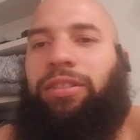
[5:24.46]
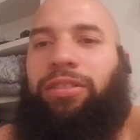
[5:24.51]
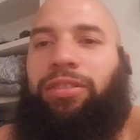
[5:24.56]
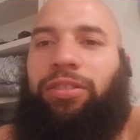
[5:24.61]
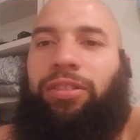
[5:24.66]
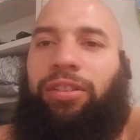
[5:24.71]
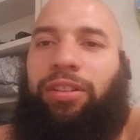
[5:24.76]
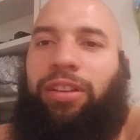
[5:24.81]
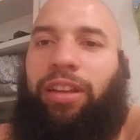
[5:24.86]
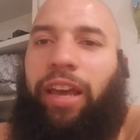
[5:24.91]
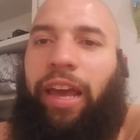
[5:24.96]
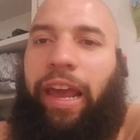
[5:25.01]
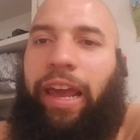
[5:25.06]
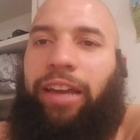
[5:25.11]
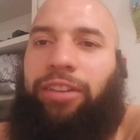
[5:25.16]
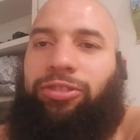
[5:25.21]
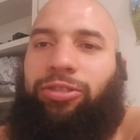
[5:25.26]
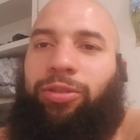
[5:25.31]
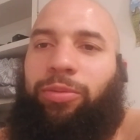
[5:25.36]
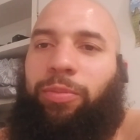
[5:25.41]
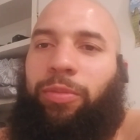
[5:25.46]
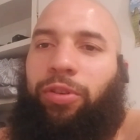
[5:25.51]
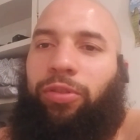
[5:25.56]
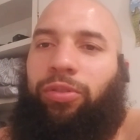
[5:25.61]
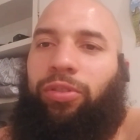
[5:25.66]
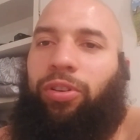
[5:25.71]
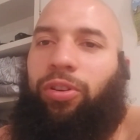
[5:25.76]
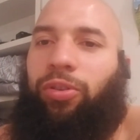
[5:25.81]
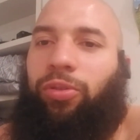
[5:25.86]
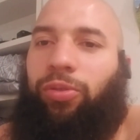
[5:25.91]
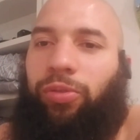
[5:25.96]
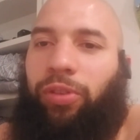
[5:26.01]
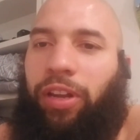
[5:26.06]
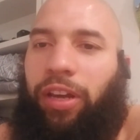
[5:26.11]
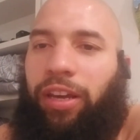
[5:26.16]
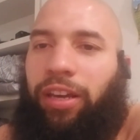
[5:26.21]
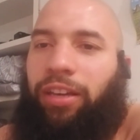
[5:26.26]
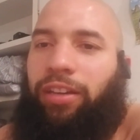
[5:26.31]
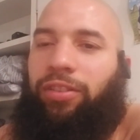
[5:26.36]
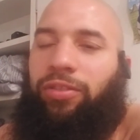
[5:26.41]
turn into asshole mode the whole
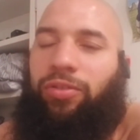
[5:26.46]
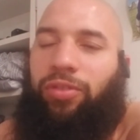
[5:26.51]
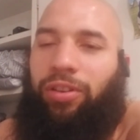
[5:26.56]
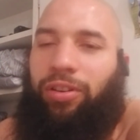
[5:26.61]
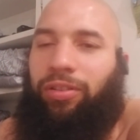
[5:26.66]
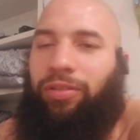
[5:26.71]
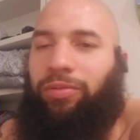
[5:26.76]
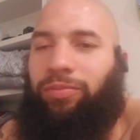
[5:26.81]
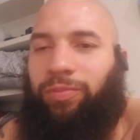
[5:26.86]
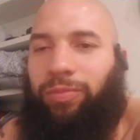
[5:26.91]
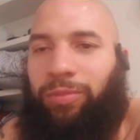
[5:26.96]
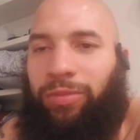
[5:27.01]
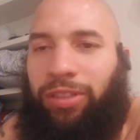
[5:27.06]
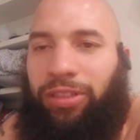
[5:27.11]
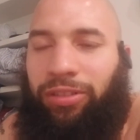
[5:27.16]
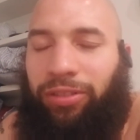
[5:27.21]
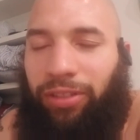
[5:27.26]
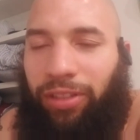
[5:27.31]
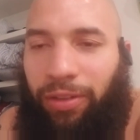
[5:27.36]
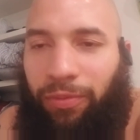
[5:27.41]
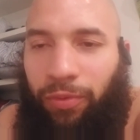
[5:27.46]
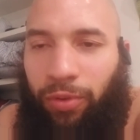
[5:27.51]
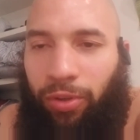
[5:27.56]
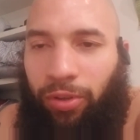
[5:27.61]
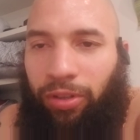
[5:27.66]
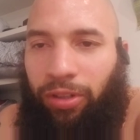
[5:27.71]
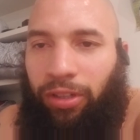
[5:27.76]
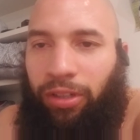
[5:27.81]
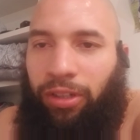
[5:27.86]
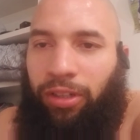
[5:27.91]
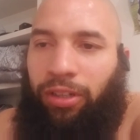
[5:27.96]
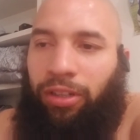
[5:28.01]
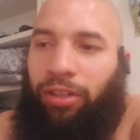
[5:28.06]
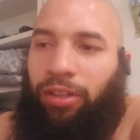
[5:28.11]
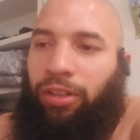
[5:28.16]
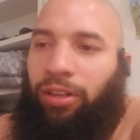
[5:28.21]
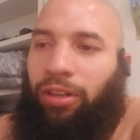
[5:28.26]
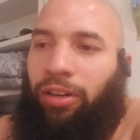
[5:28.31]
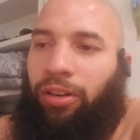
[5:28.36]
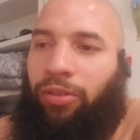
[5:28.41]
day, I'm just giving her,
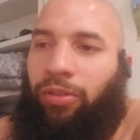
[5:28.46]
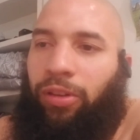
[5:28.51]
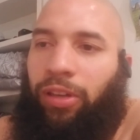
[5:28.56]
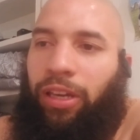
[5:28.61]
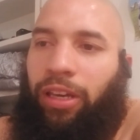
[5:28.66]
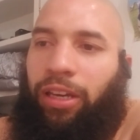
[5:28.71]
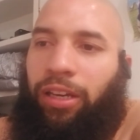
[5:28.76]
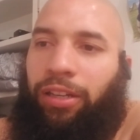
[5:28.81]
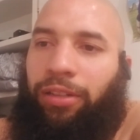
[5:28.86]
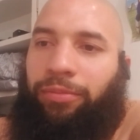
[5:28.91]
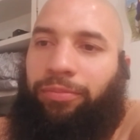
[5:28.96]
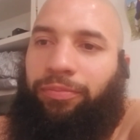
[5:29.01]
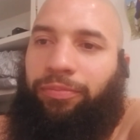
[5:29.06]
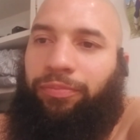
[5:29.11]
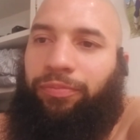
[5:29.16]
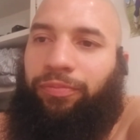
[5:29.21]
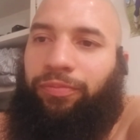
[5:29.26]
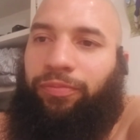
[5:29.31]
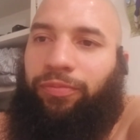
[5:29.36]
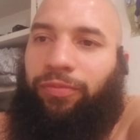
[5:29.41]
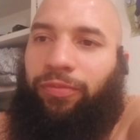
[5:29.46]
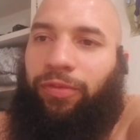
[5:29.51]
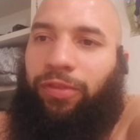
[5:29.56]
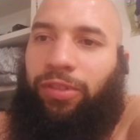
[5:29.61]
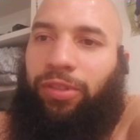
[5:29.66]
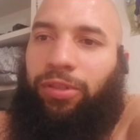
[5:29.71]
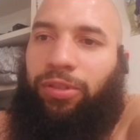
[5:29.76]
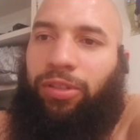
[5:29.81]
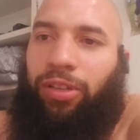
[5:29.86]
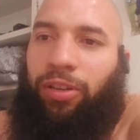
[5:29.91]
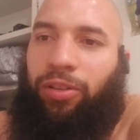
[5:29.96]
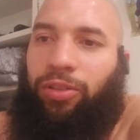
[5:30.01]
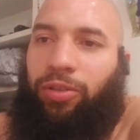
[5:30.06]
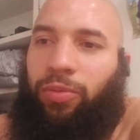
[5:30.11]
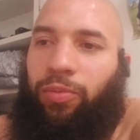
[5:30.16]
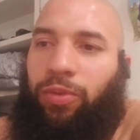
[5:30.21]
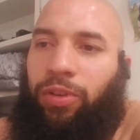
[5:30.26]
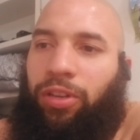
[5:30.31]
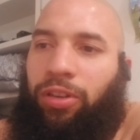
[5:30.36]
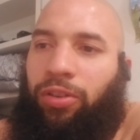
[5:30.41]
oh yeah. She's like, so
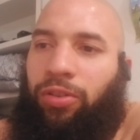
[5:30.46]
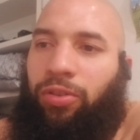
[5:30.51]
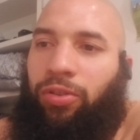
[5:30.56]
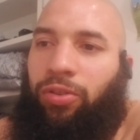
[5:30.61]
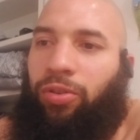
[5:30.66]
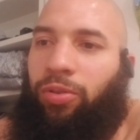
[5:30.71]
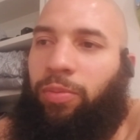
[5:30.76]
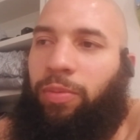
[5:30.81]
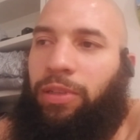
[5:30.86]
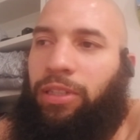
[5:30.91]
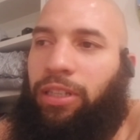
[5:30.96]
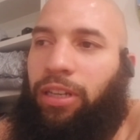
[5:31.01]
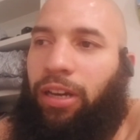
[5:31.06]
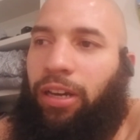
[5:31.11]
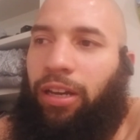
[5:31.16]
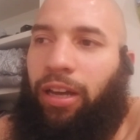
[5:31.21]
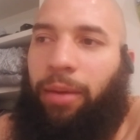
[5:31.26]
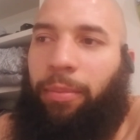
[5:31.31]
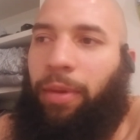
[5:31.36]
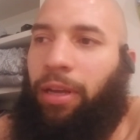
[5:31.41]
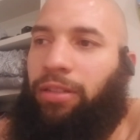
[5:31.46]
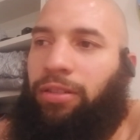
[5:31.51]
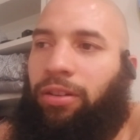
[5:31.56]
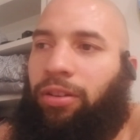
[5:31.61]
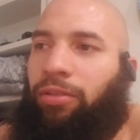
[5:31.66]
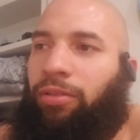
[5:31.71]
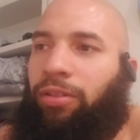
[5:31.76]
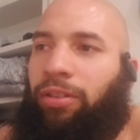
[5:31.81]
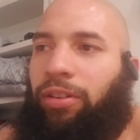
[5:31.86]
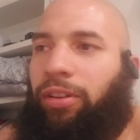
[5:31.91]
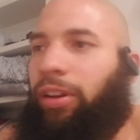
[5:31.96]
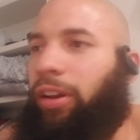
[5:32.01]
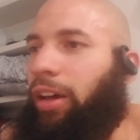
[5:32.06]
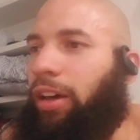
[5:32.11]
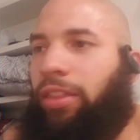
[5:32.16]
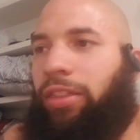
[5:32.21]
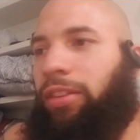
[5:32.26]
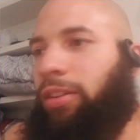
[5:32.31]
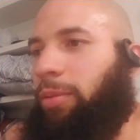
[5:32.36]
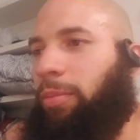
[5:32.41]
what do you do besides, I'm not telling her nothing